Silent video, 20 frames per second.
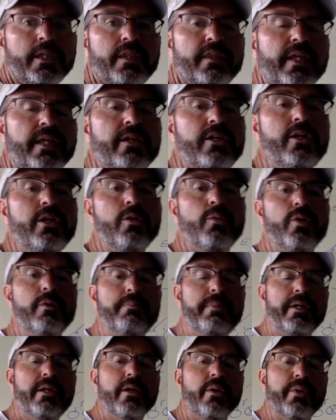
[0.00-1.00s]
then you would
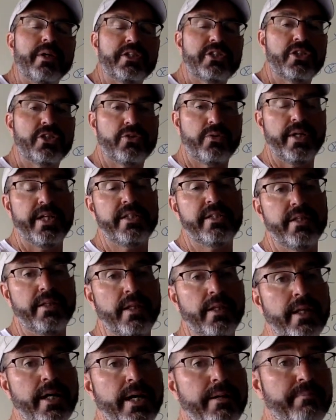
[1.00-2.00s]
be going straight to the
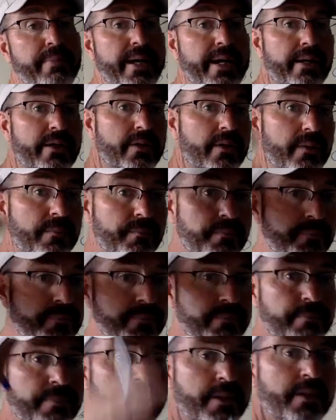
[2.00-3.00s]
linebacker.
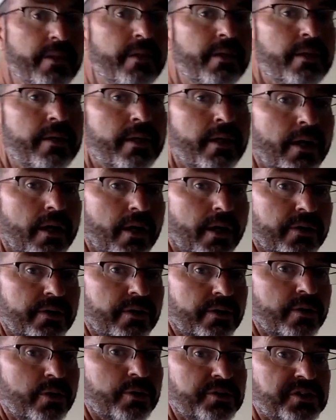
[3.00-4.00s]
Under
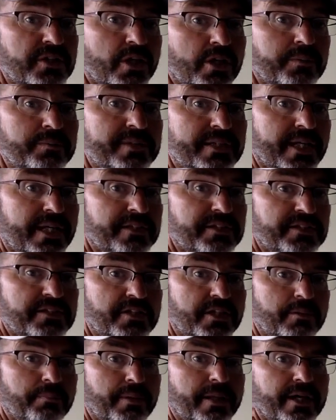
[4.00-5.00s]
no circumstances do
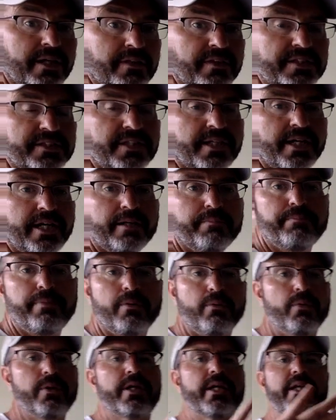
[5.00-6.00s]
you block this guy. But
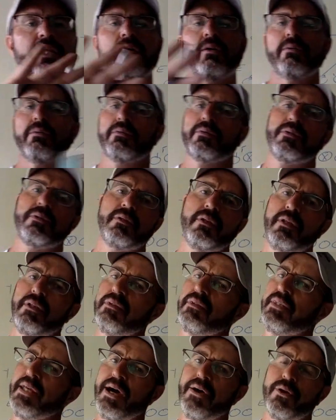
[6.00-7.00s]
we're getting
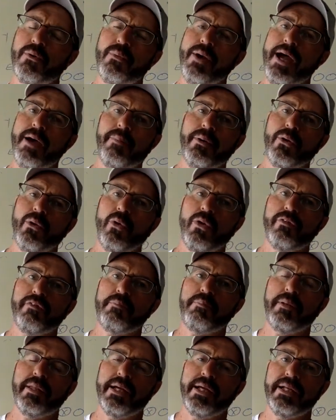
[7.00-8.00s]
down a rabbit hole of
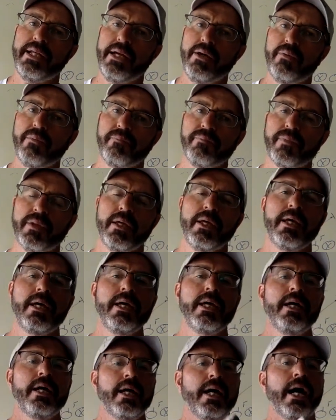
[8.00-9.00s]
a play now.
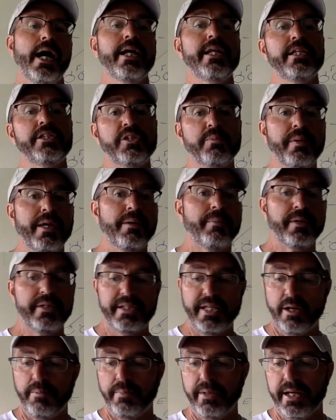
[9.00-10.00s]
I need you to be able to
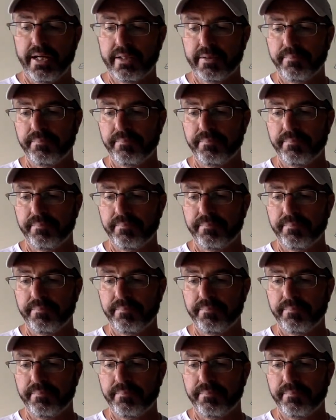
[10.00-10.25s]
down block.